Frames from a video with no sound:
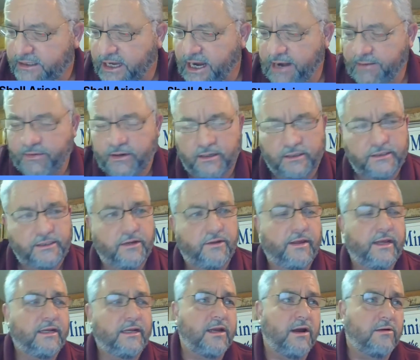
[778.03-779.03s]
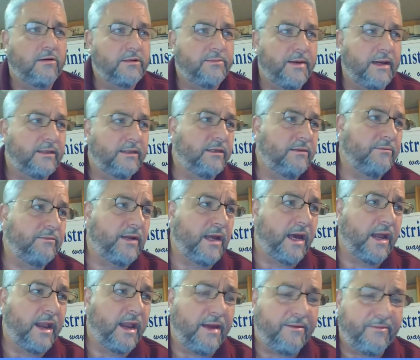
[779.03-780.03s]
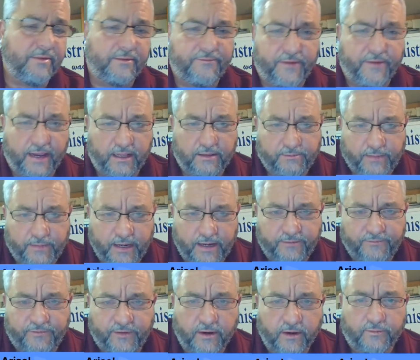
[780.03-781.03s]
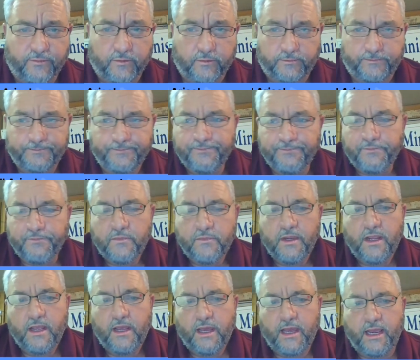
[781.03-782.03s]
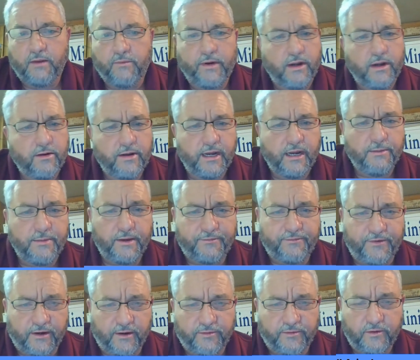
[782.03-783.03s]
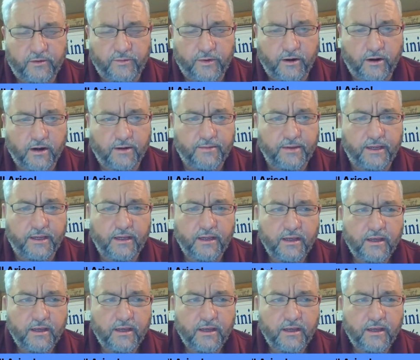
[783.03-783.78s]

thing, because you know he talks about them not having faith, being fearful. And we don't need to be fearful. We are to be